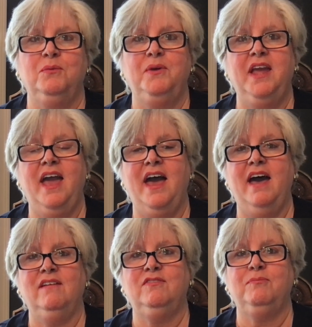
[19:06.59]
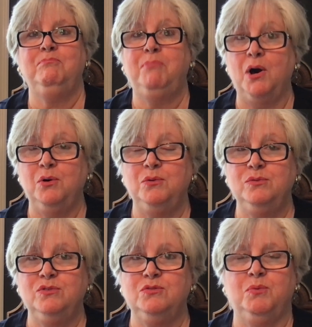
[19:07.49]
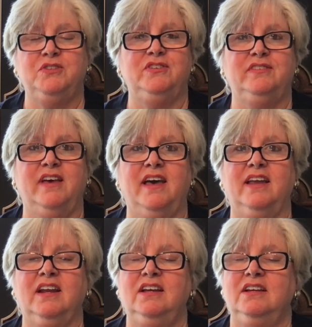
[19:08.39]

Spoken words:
We have Bones, which is a